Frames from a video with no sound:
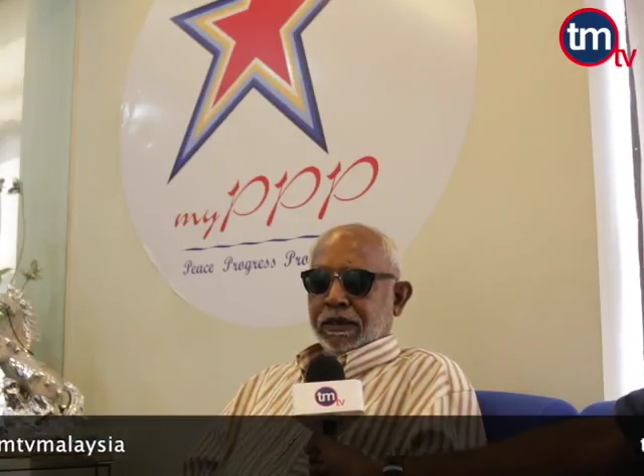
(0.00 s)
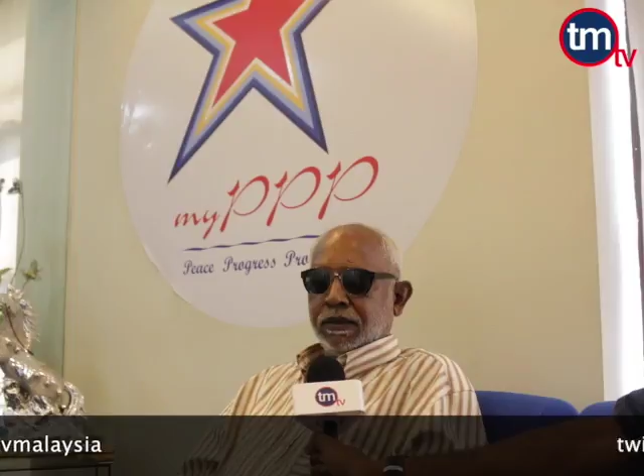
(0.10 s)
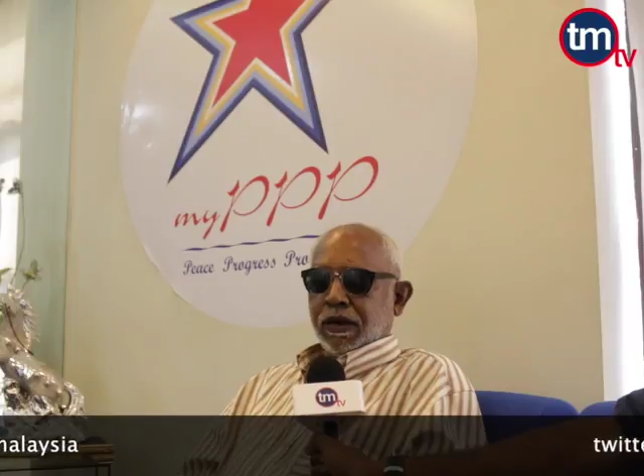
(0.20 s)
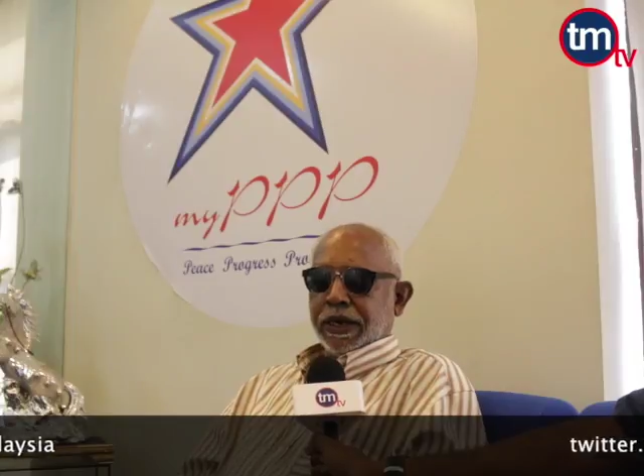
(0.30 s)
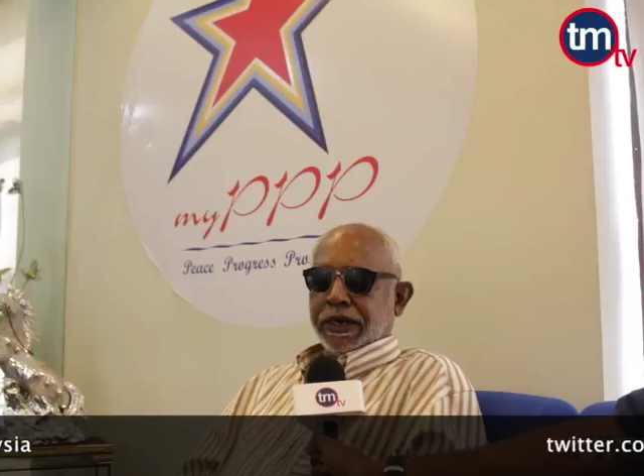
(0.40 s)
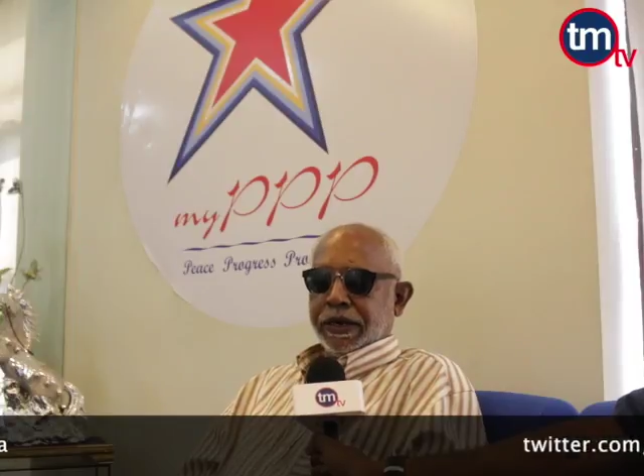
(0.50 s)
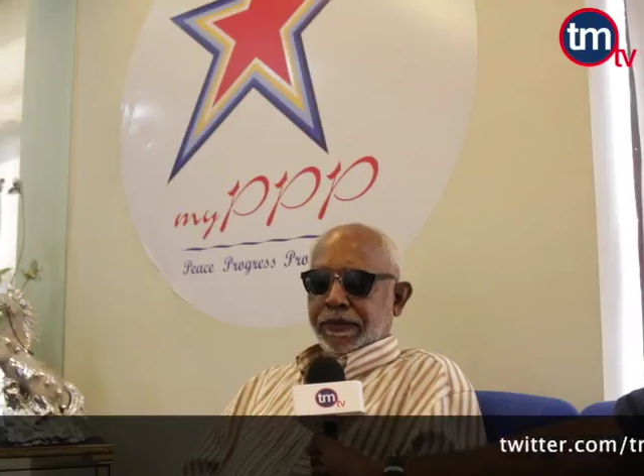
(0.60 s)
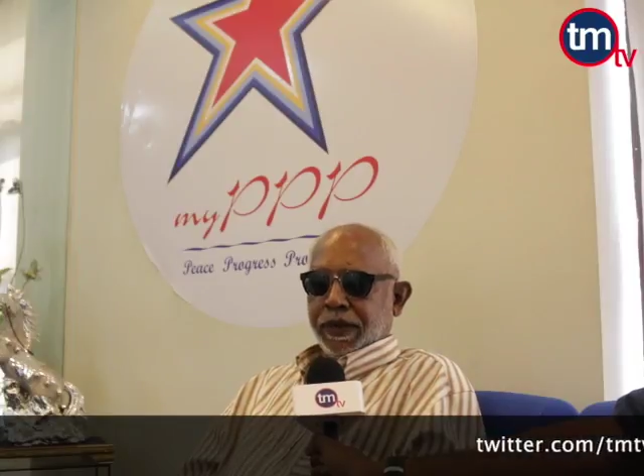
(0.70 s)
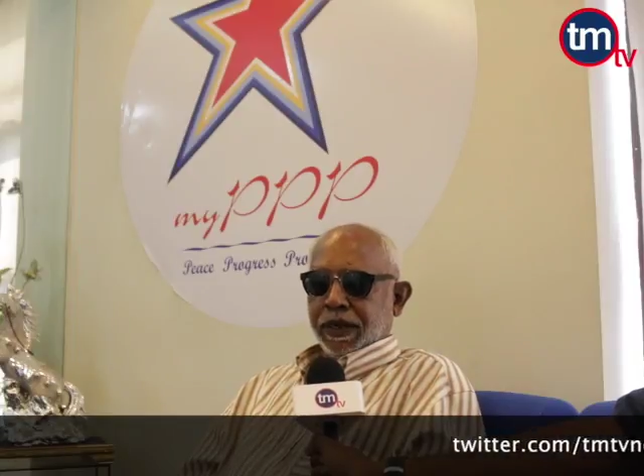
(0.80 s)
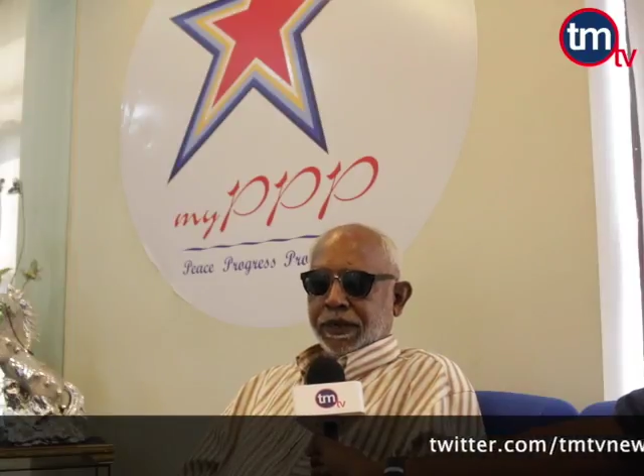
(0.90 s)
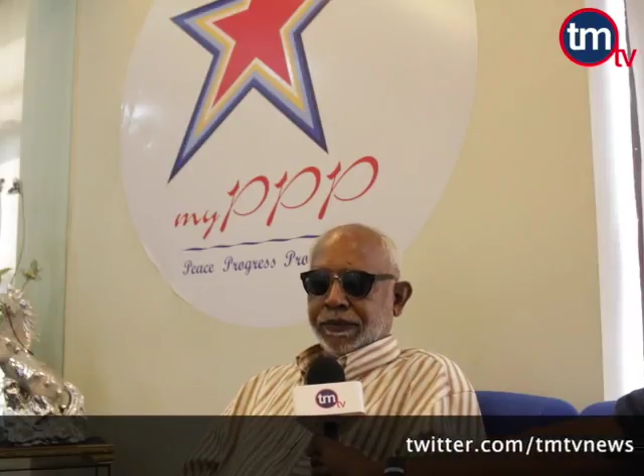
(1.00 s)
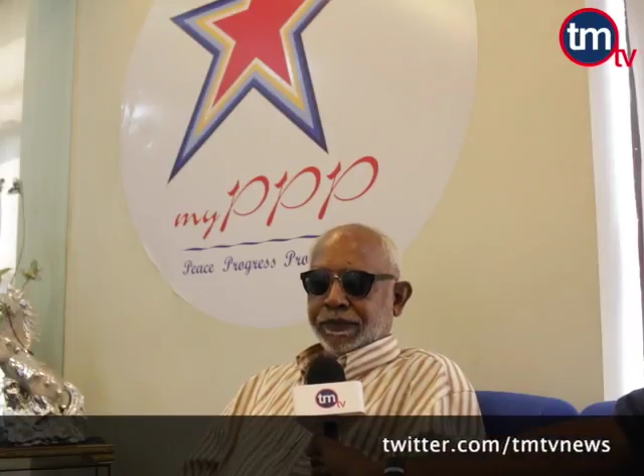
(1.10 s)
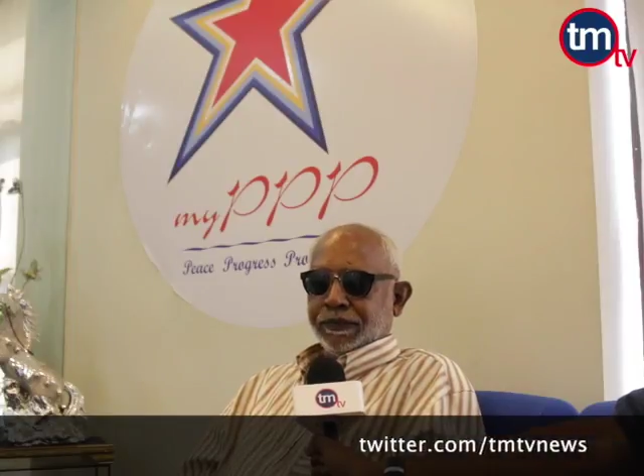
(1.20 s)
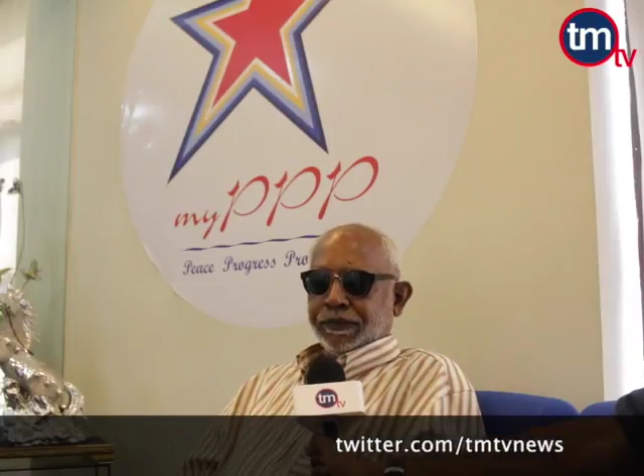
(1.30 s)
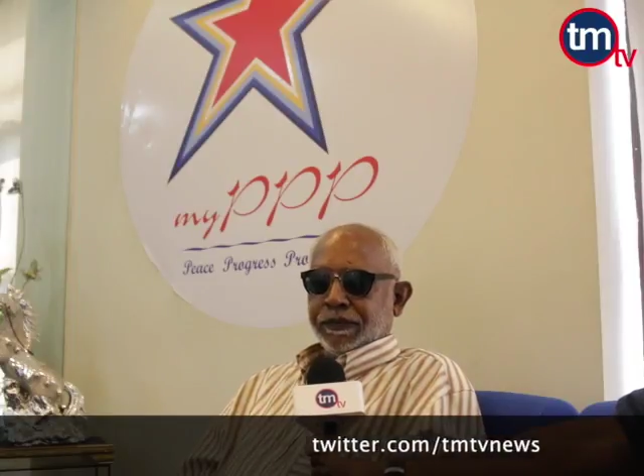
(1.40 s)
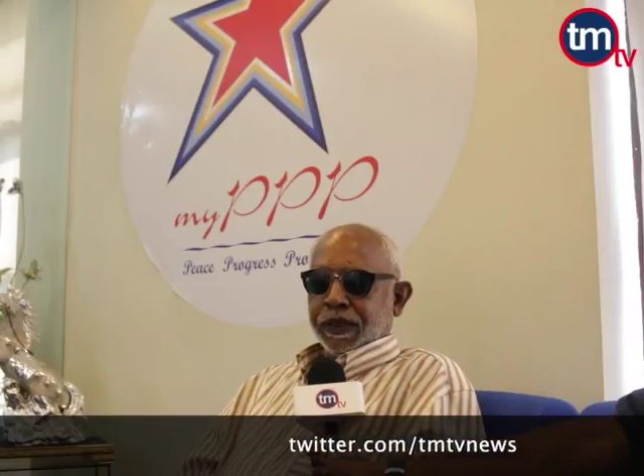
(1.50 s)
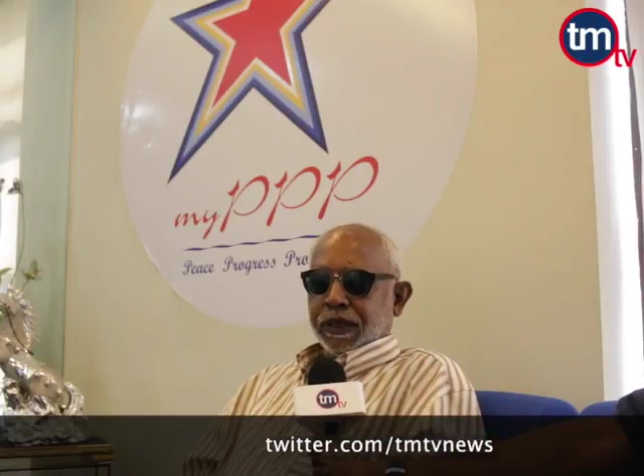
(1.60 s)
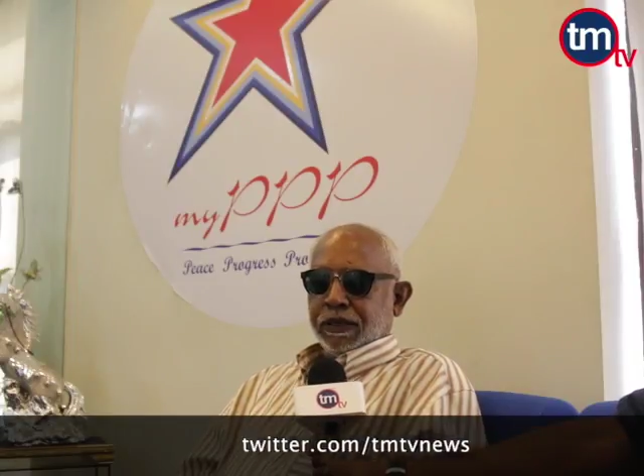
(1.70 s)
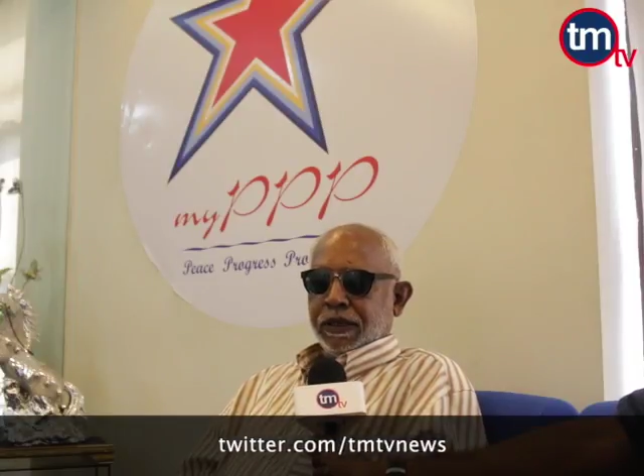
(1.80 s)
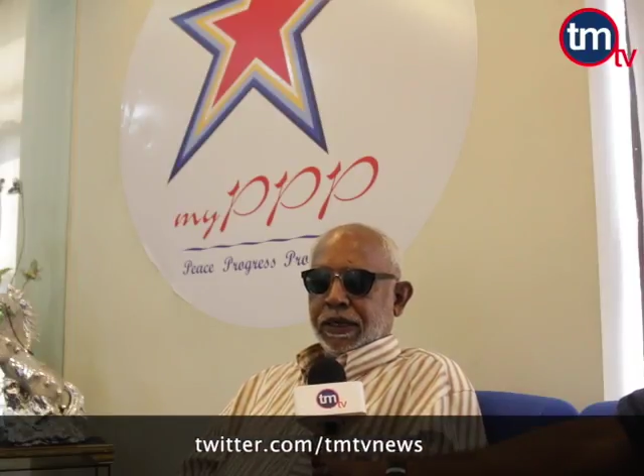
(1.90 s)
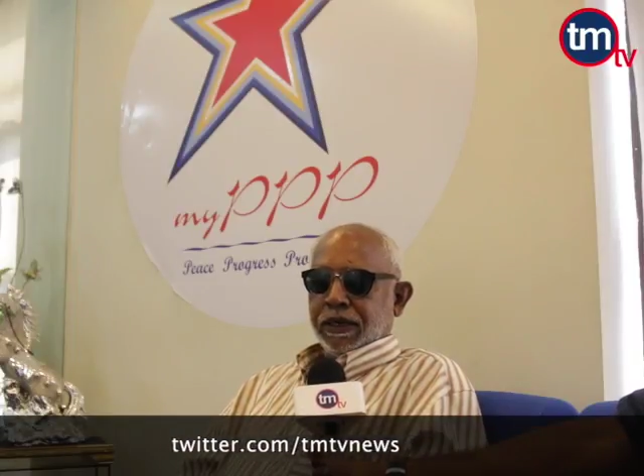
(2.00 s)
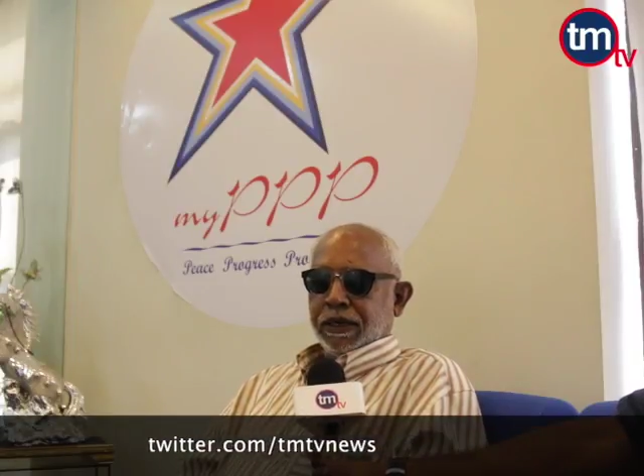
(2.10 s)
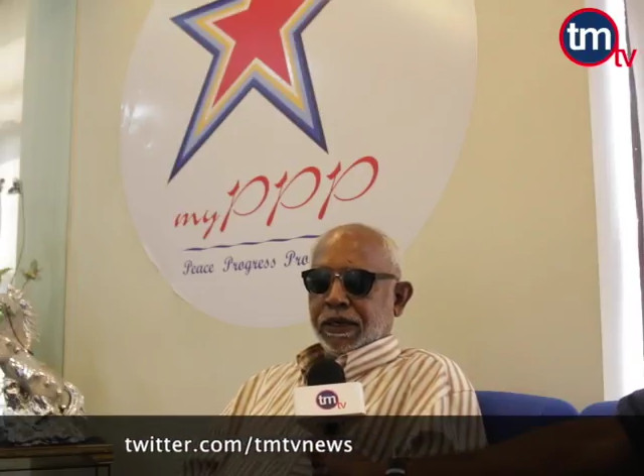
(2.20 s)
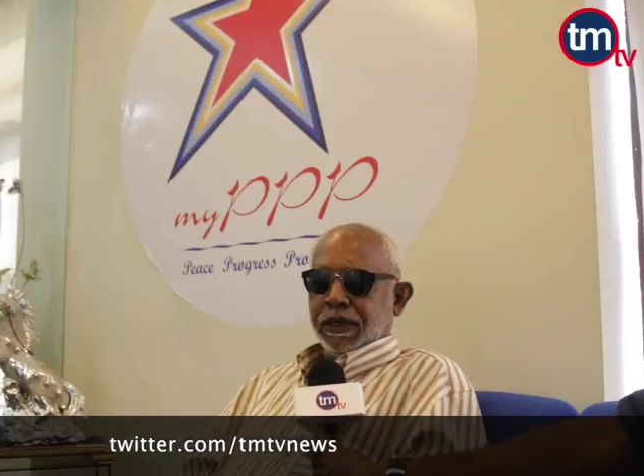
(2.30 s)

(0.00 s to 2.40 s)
So I came here, then